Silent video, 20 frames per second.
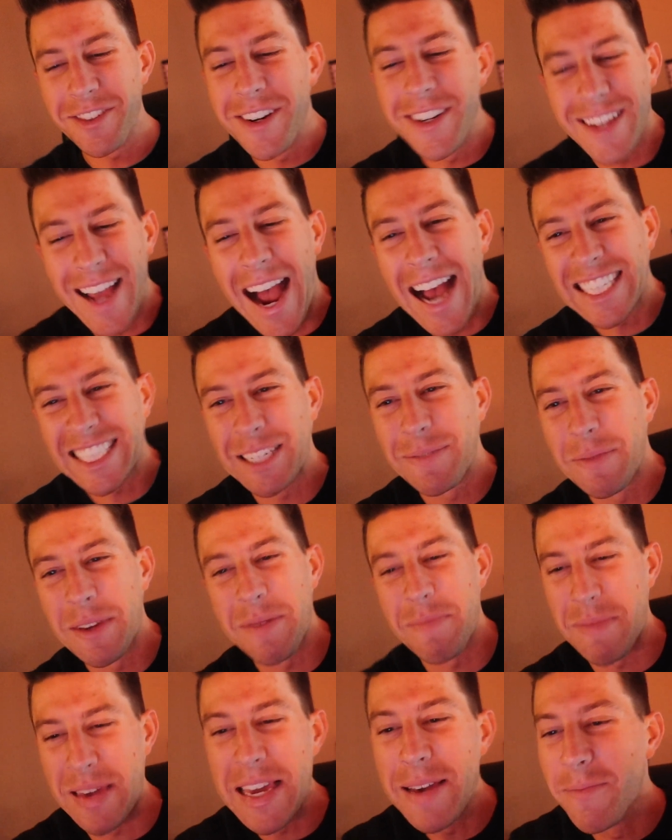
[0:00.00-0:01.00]
are just asking
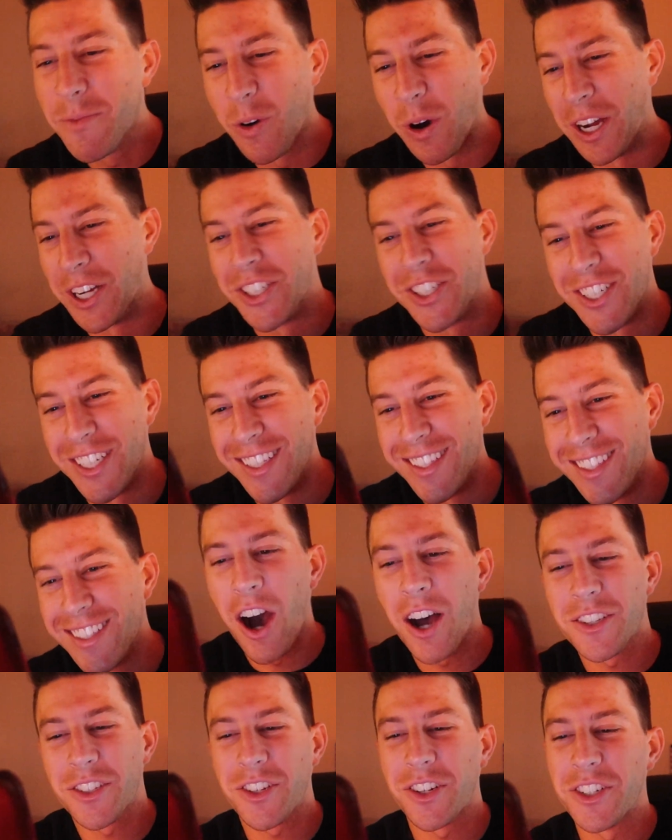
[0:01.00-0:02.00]
me meme questions.
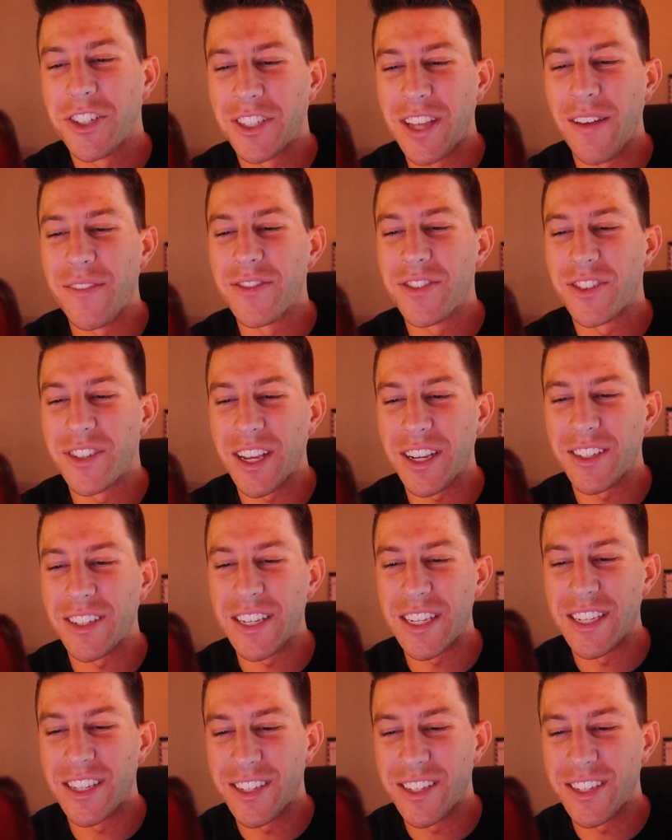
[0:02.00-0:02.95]
Oscar760